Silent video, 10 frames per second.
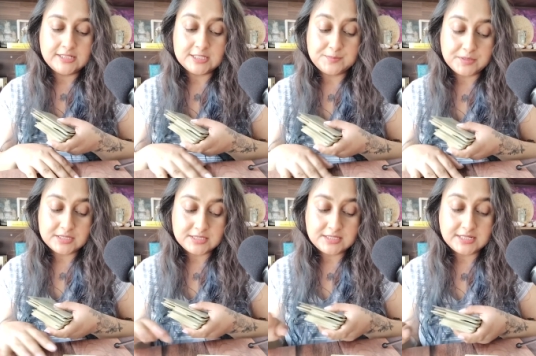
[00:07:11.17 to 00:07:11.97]
This
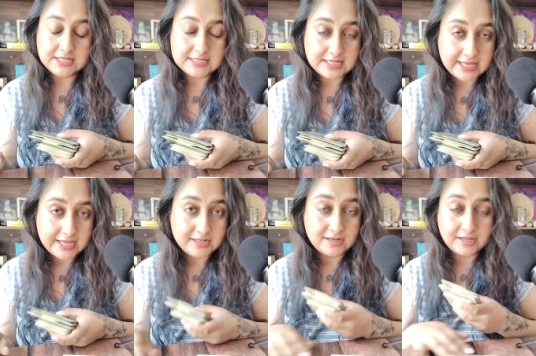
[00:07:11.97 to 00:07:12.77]
person is
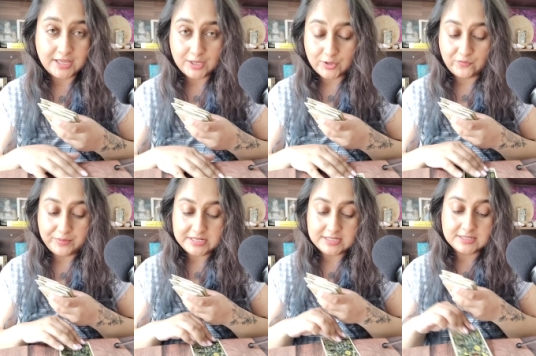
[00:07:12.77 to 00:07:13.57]
again a king
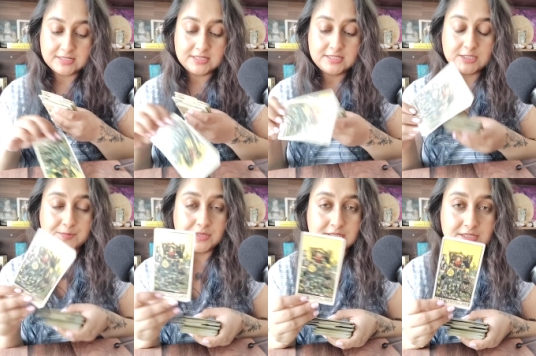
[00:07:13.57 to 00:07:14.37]
of pentacles. This
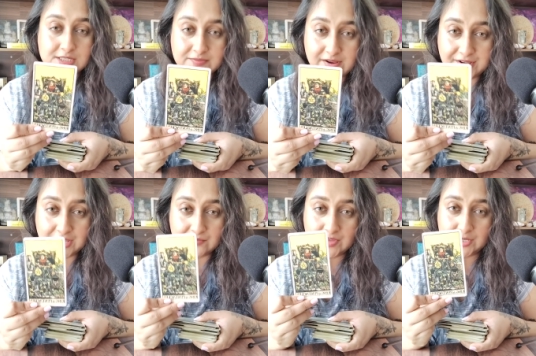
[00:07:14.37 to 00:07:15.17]
person is very
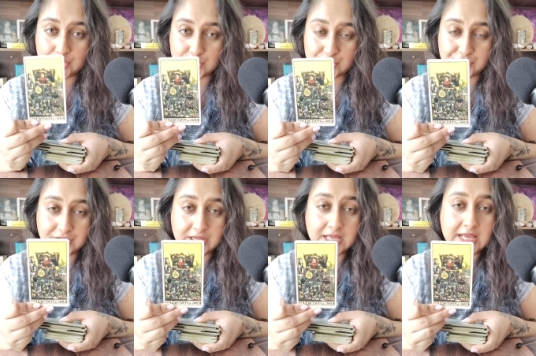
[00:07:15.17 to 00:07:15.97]
giving,
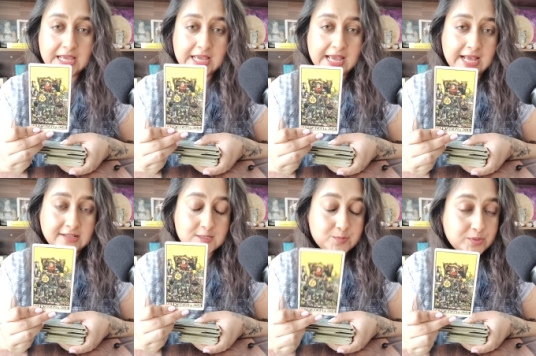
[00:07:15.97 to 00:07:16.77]
nurturing.
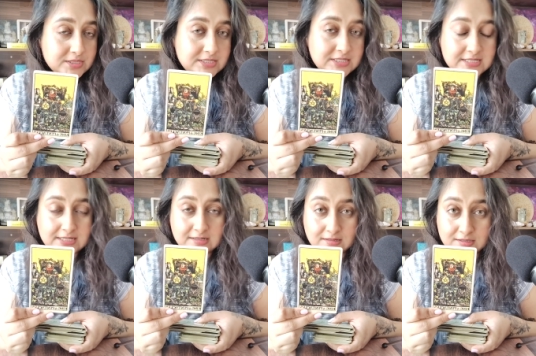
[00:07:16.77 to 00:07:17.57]
And this person is
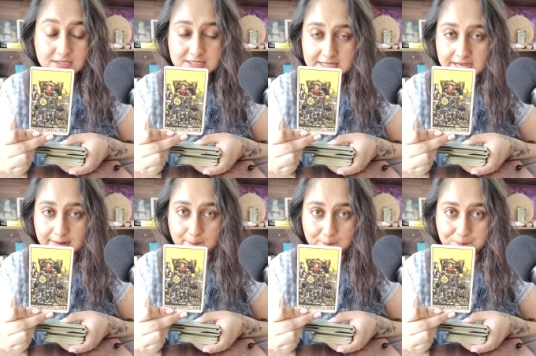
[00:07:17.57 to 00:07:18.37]
an earth
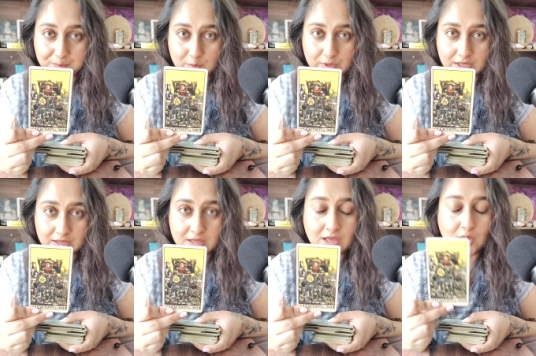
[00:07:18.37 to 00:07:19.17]
sign.
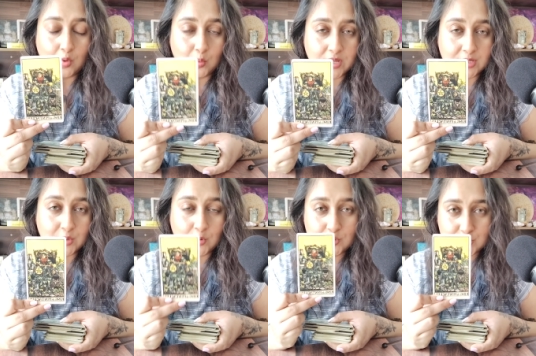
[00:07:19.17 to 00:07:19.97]
Okay?
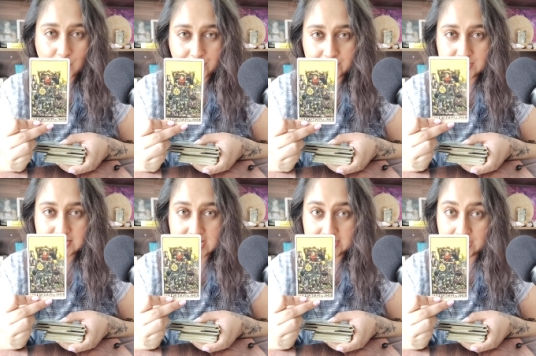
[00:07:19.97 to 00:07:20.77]
Virgo,
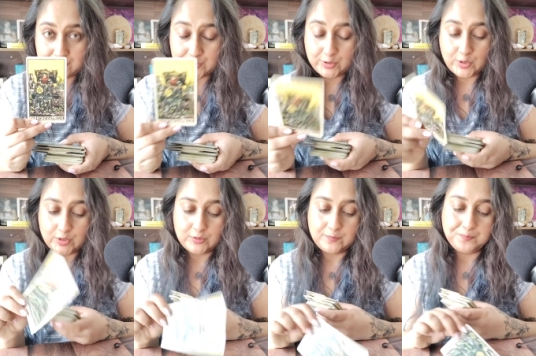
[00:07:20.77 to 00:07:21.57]
Taurus and
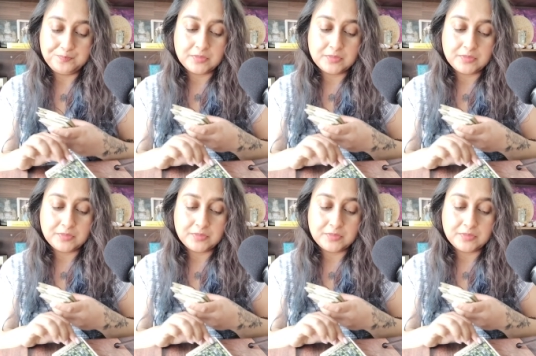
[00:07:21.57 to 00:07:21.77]
Capricorn